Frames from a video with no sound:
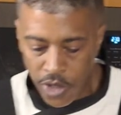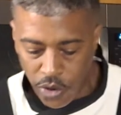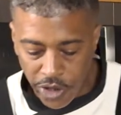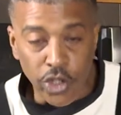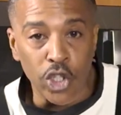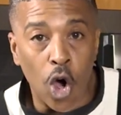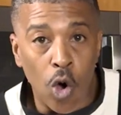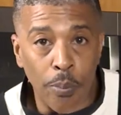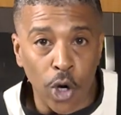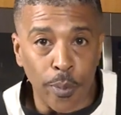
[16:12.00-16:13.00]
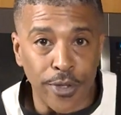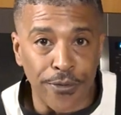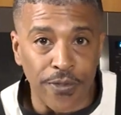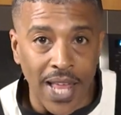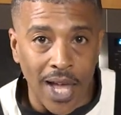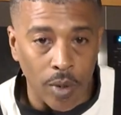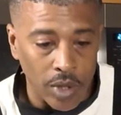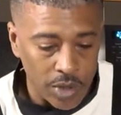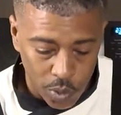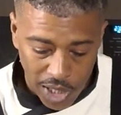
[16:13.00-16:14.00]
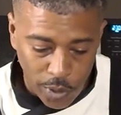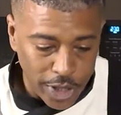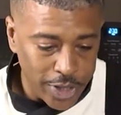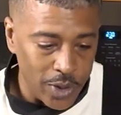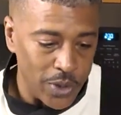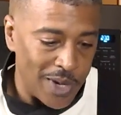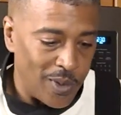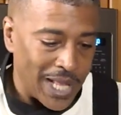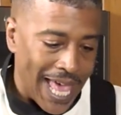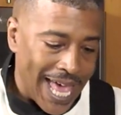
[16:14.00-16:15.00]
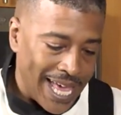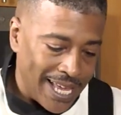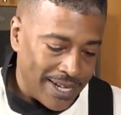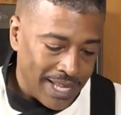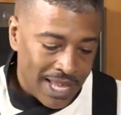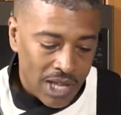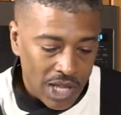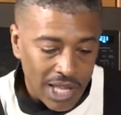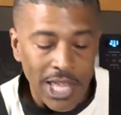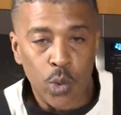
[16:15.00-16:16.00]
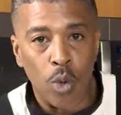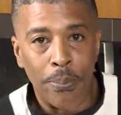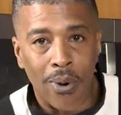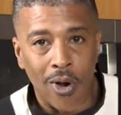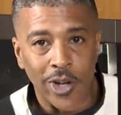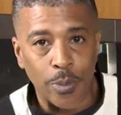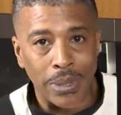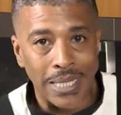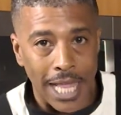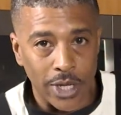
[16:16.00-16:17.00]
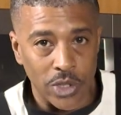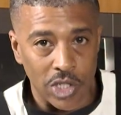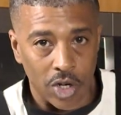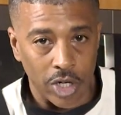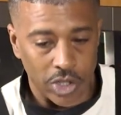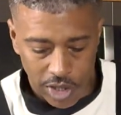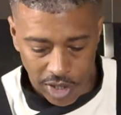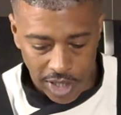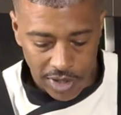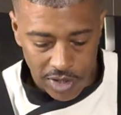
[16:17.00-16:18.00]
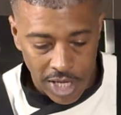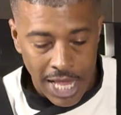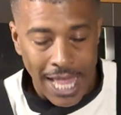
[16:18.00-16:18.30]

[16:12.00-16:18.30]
So this is all-purpose flour. What I wanna do is I'm gonna add equal parts potato starch to this.